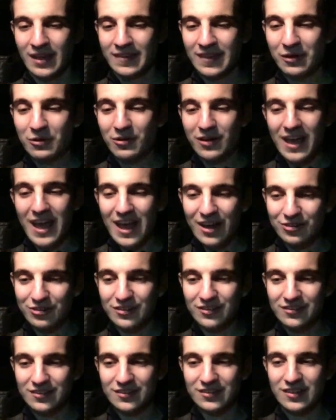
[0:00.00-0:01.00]
think
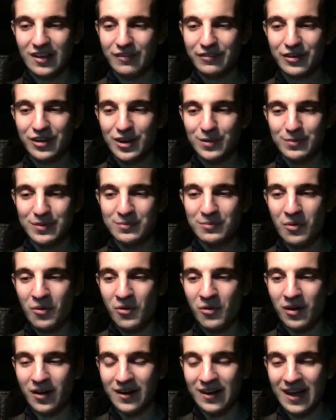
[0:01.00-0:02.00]
reactions to stuff could have been
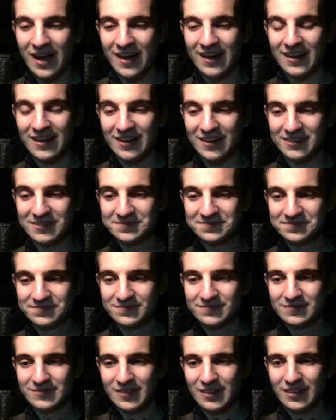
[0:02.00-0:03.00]
more kind of
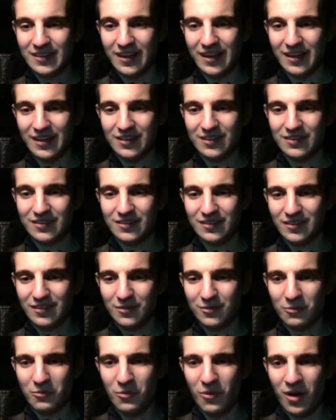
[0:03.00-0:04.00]
like,
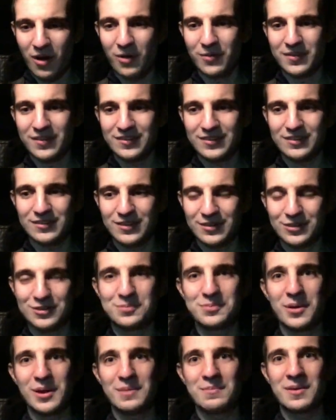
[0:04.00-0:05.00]
whoa, this
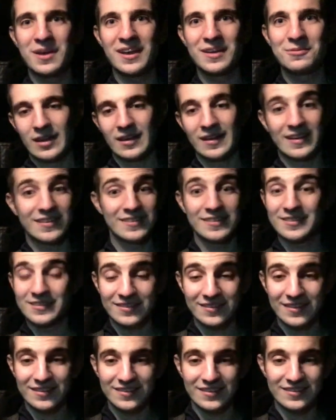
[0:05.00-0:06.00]
is pretty big. Like, this
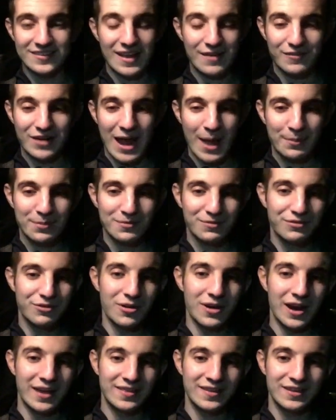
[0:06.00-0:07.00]
has never happened
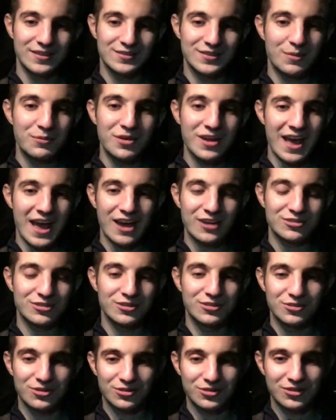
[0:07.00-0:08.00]
before. And I think some
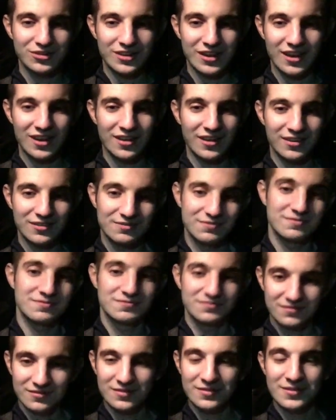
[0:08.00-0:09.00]
reactions are just kind of
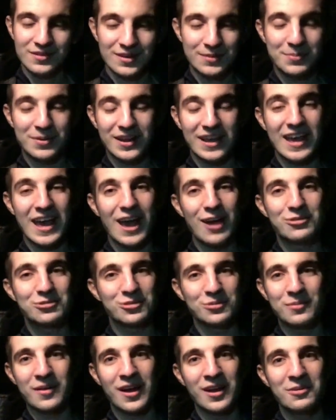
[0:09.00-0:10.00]
like pretty
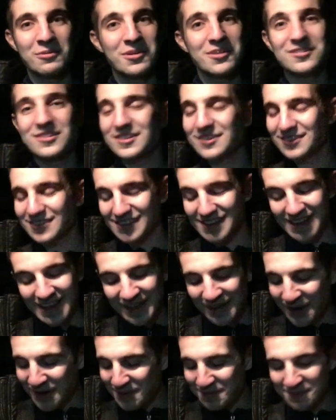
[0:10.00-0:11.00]
casual about it, which is,
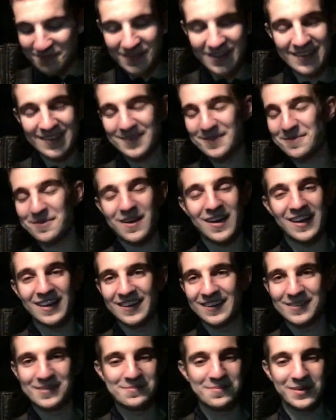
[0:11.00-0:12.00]
it's
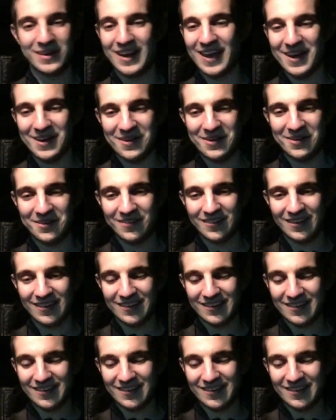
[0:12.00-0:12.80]
fine, but I don't know.